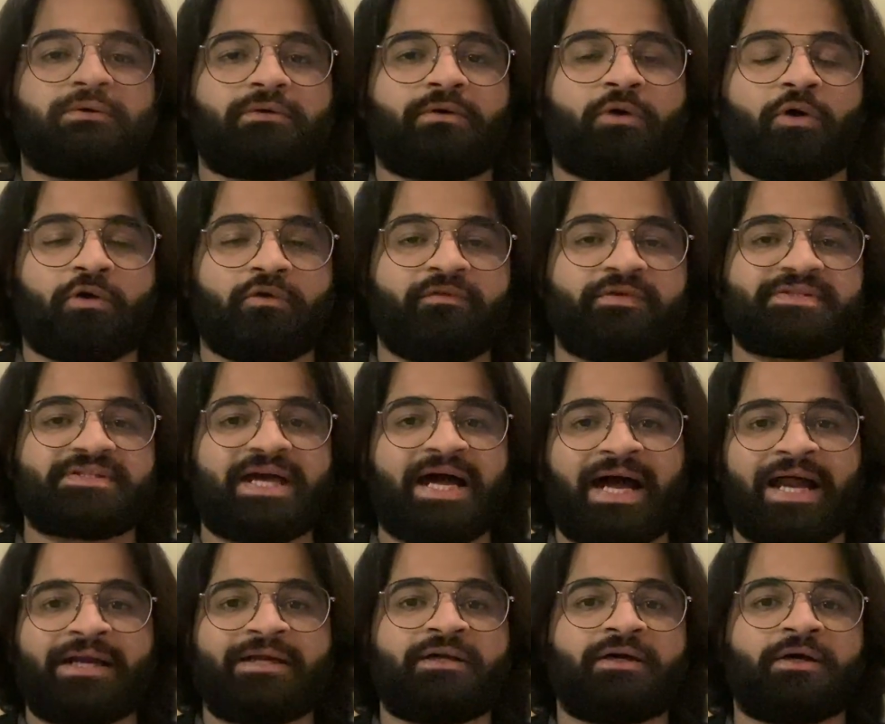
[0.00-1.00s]
Always
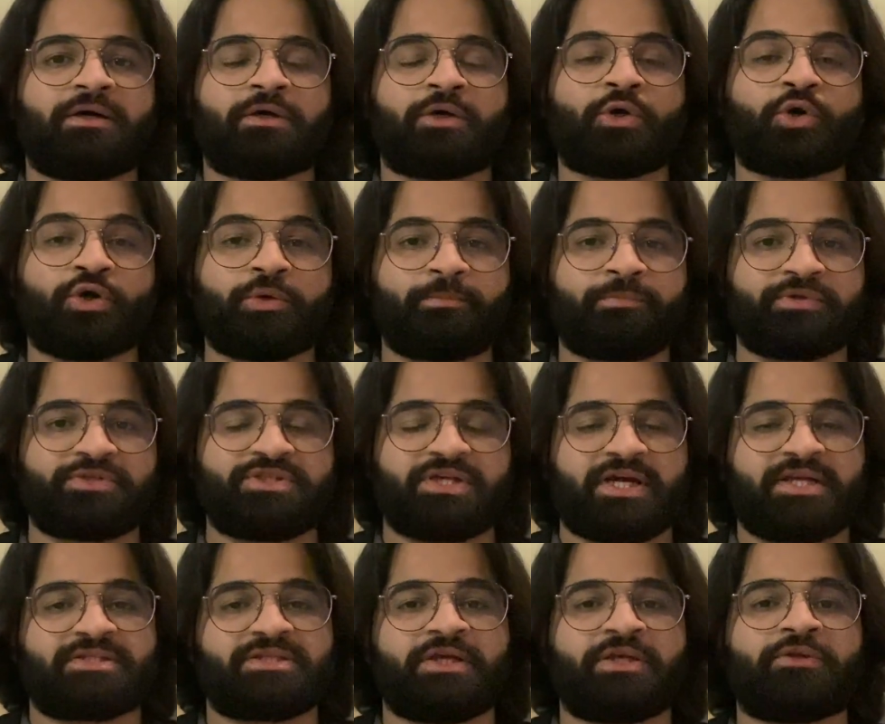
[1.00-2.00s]
add good
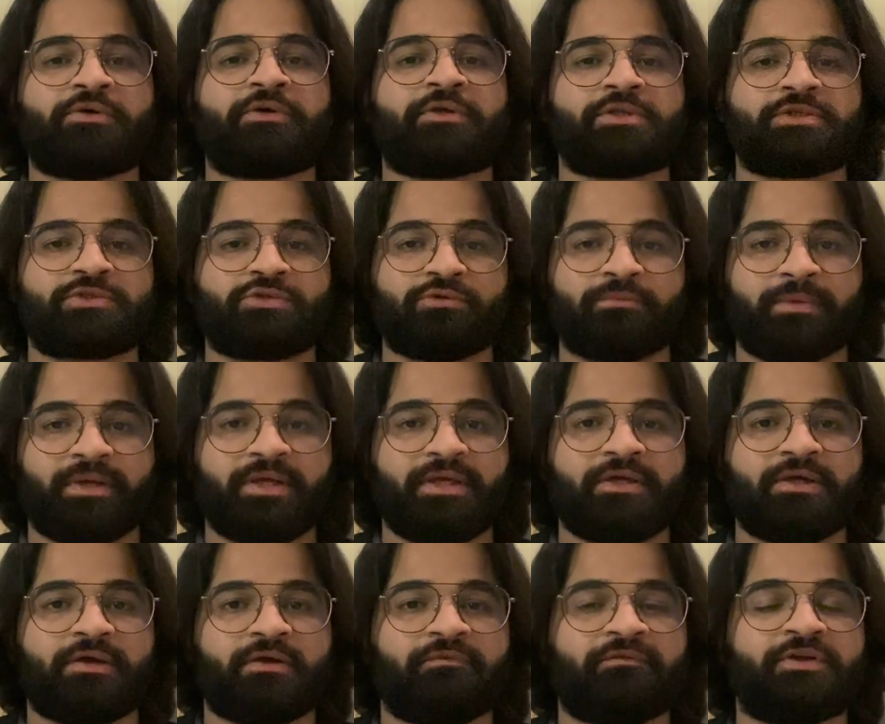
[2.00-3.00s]
projects in your resume